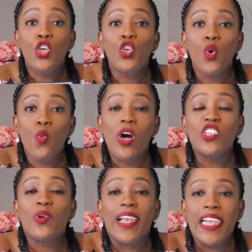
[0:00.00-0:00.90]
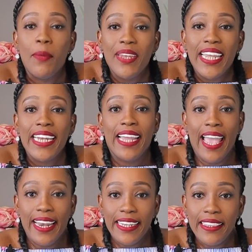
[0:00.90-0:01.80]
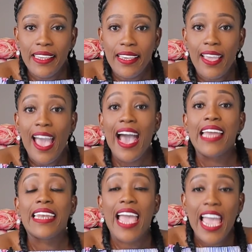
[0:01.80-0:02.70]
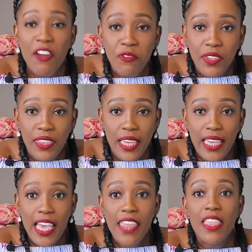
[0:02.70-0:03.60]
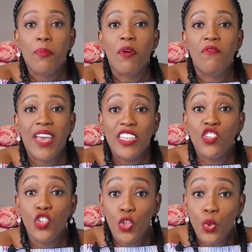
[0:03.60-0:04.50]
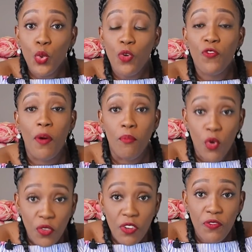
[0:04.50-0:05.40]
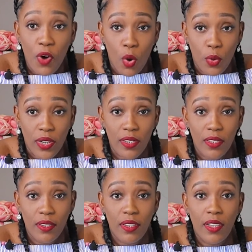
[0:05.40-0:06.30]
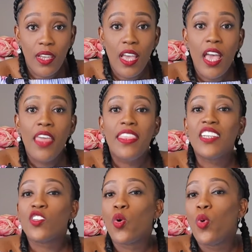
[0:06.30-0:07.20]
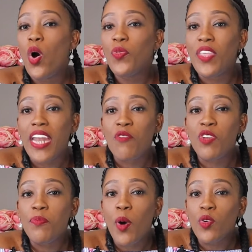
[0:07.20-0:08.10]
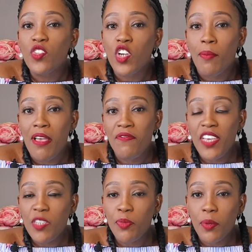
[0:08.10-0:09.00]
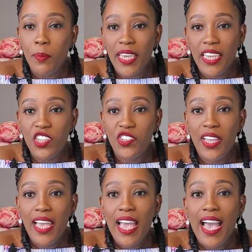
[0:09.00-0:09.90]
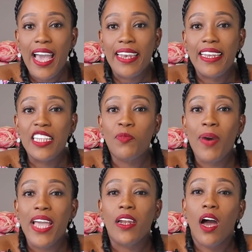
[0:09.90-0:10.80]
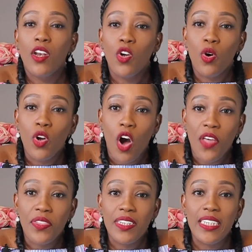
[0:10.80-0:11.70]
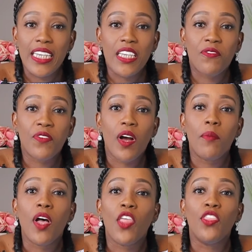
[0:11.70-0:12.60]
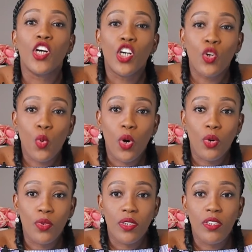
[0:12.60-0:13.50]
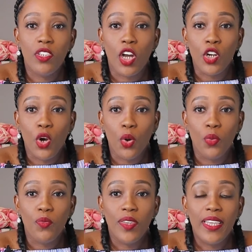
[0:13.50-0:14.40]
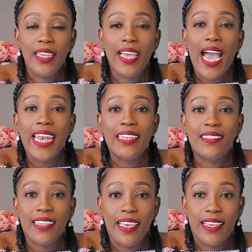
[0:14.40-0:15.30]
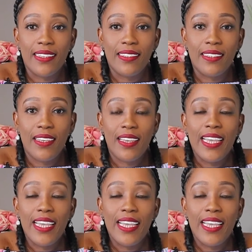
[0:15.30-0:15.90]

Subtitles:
You want to eliminate anything and everything that prevents you from moving forward. There's a quote that I reposted on my Facebook page, and it's by an unknown author taken from thegoodquote.co. And it says,